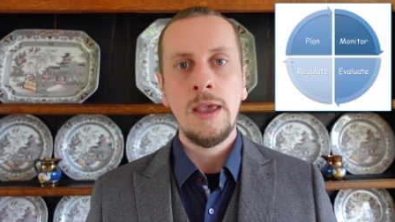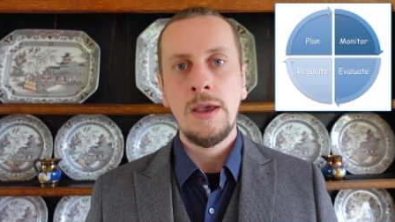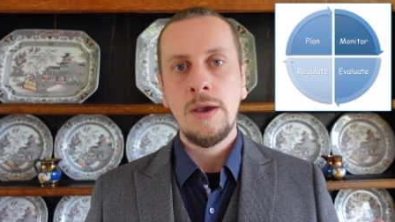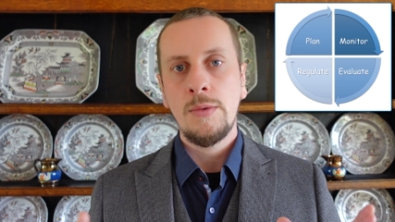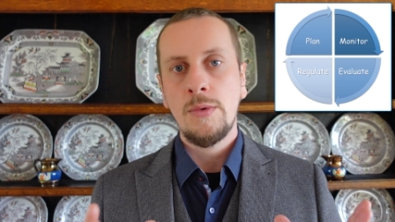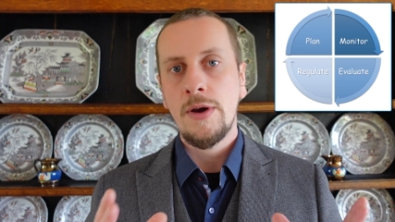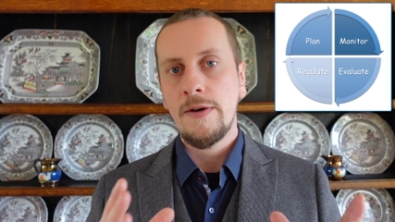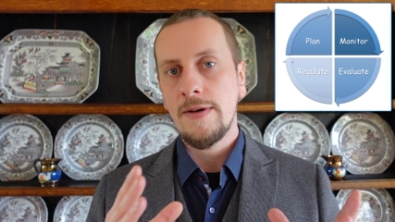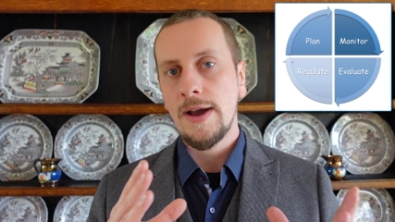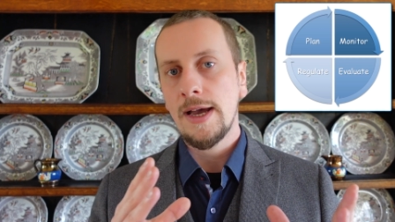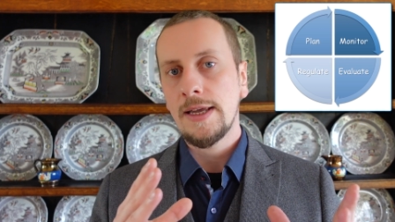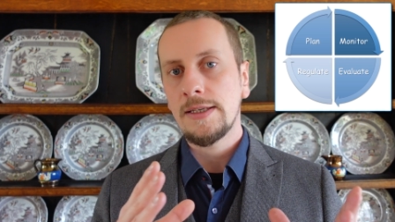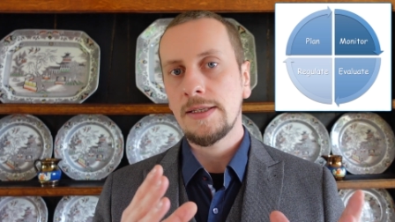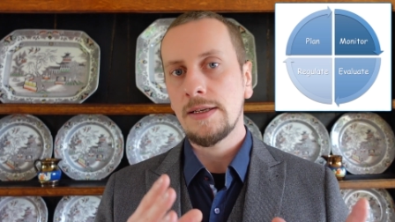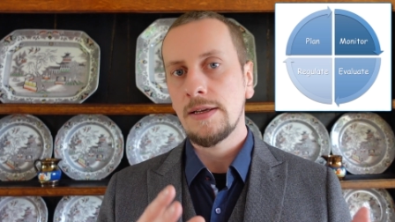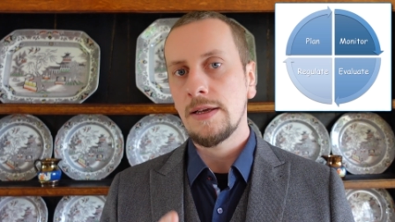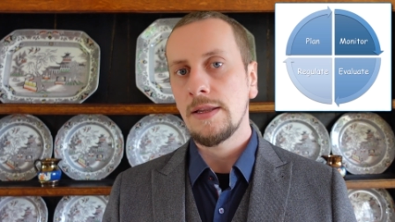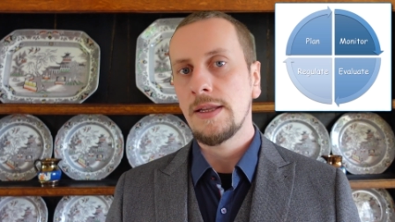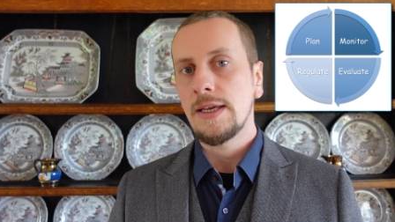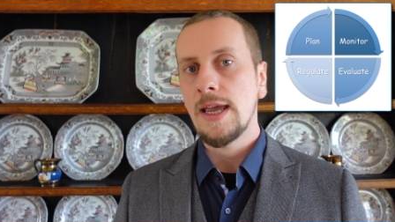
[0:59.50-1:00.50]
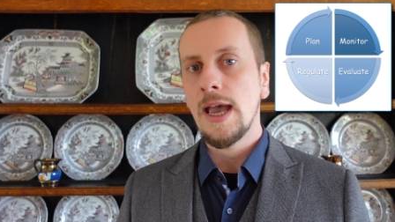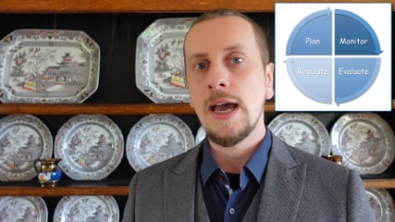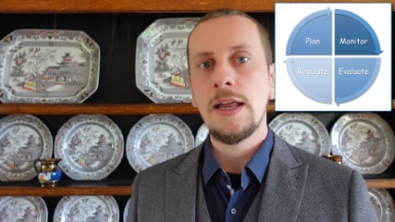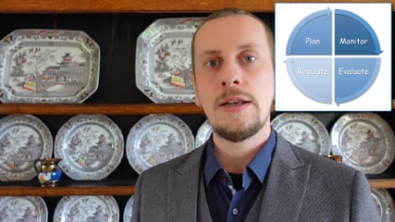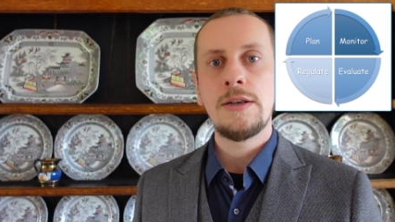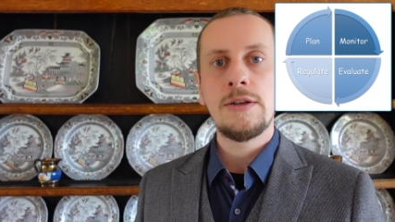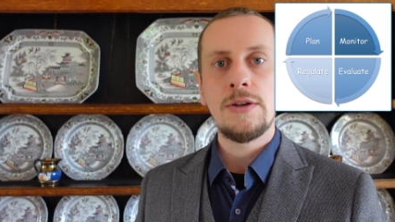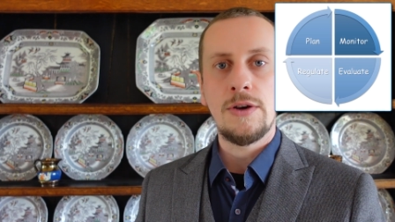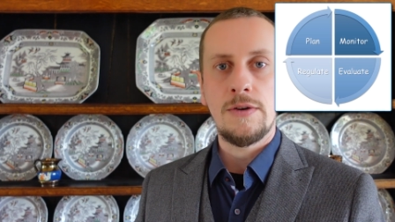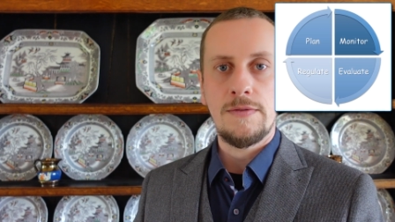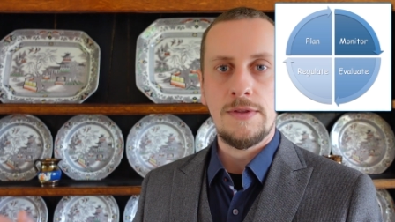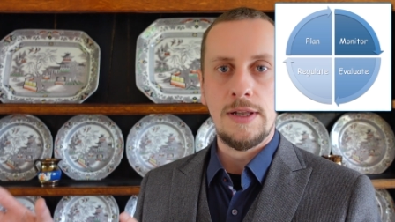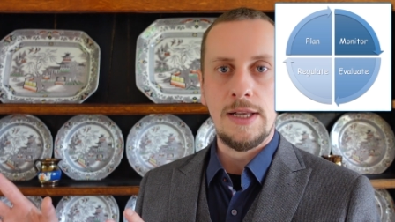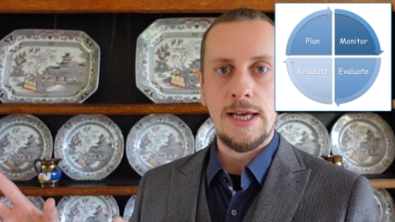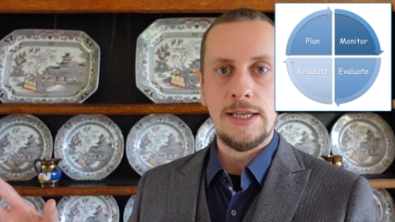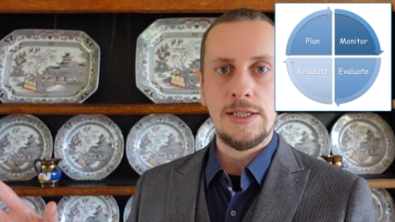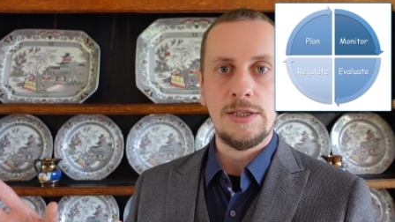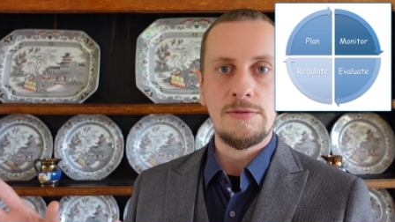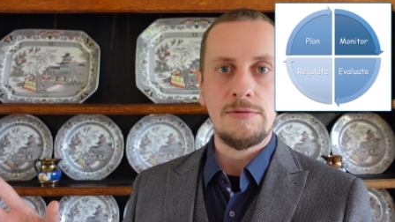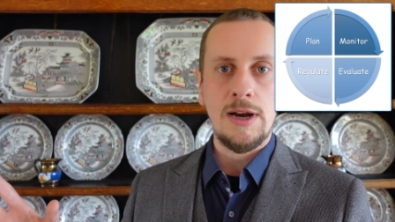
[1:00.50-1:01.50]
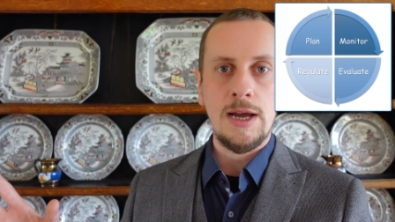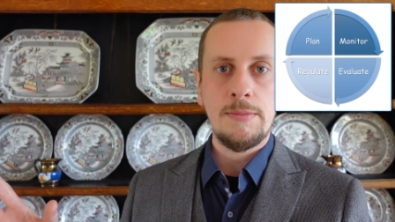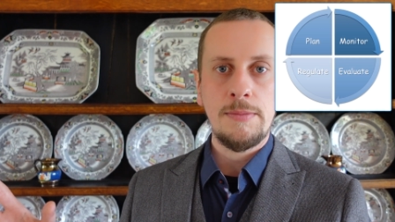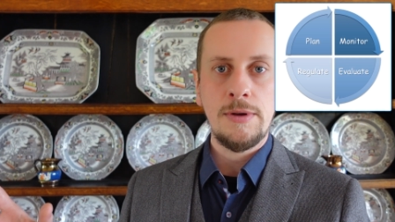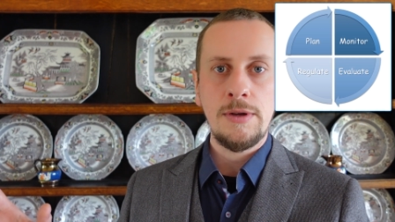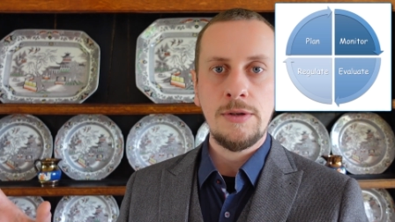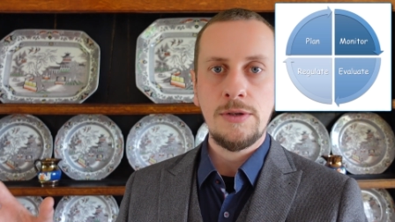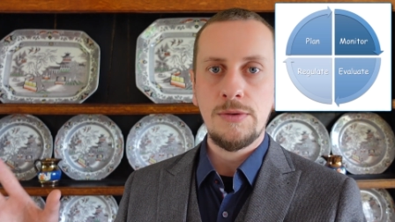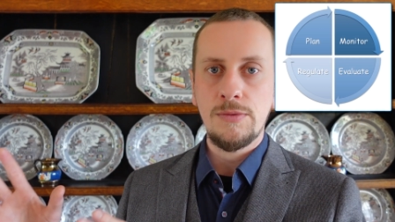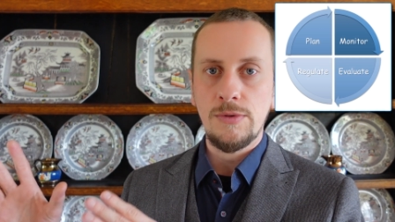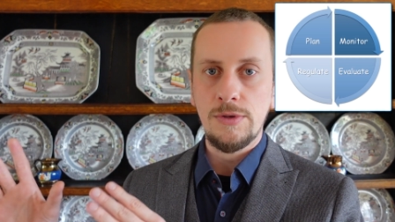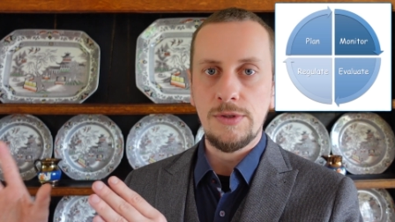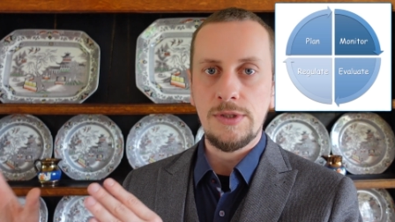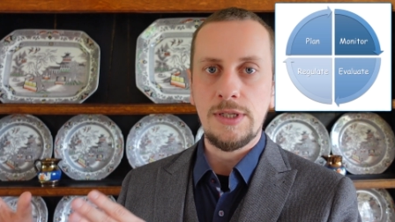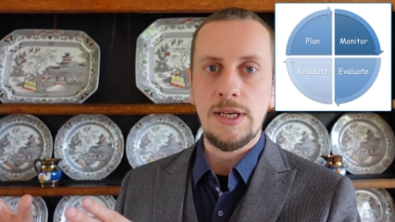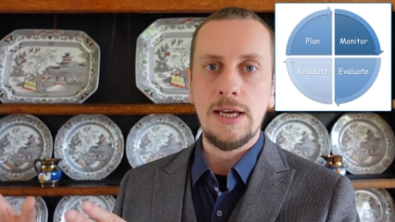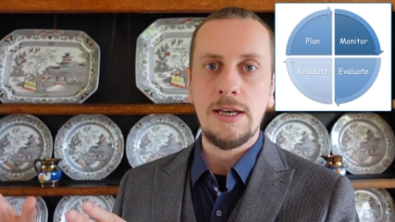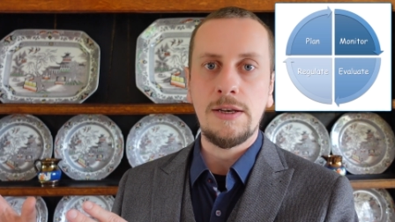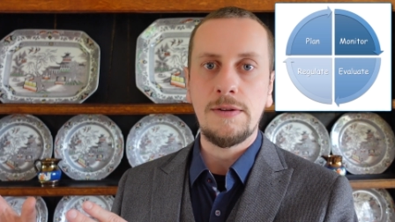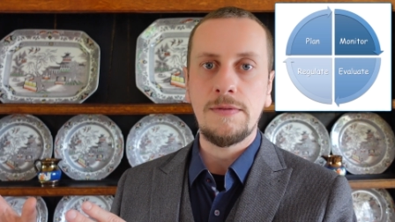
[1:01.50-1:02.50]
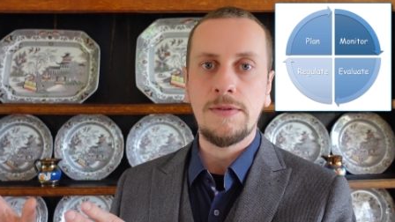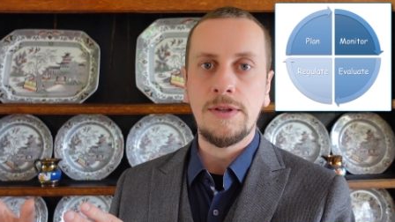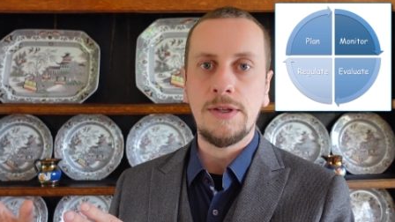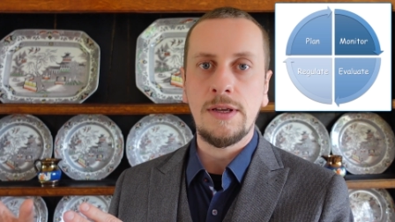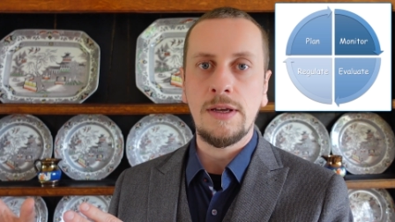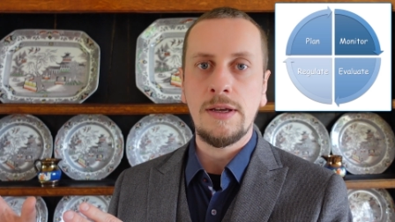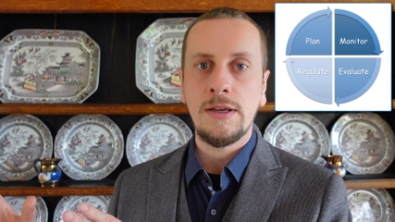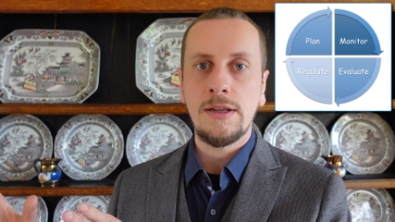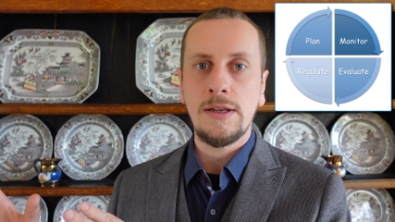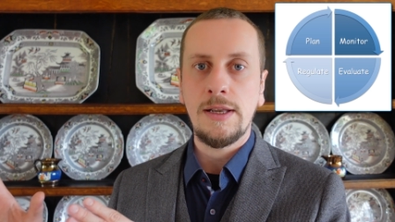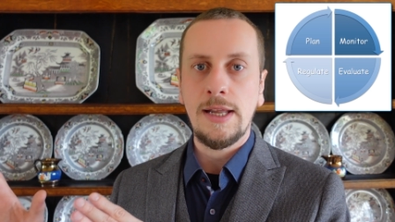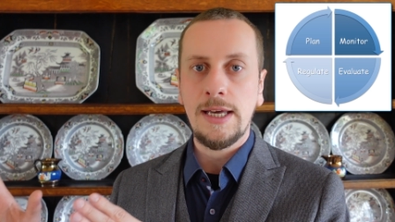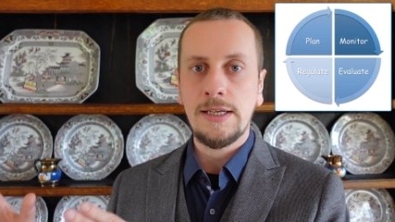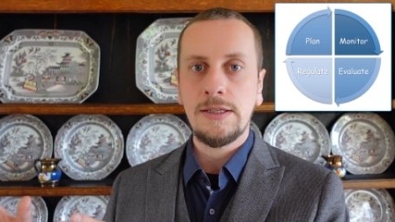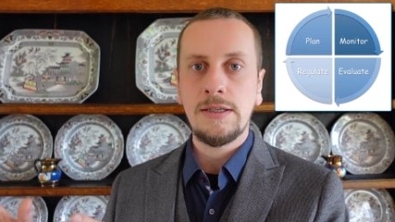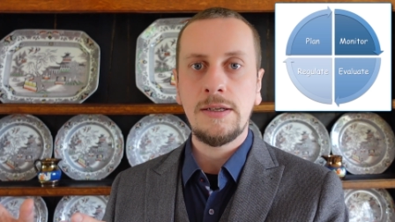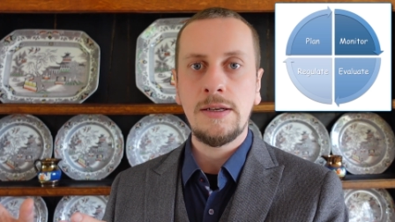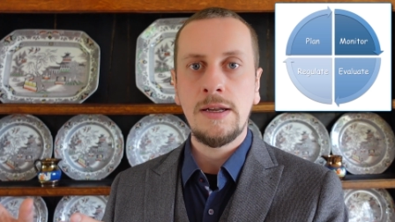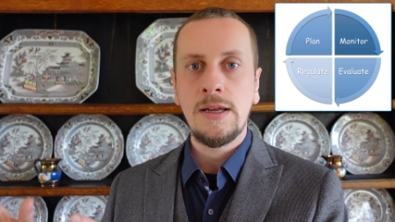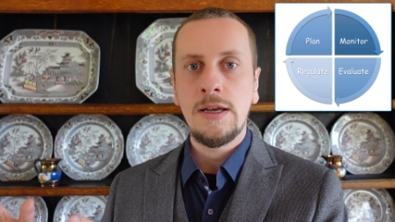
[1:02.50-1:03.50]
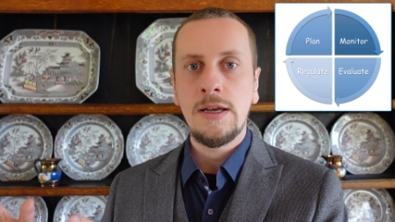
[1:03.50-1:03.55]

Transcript: Whereas at the end of the lesson wrapper, towards the end of the lesson,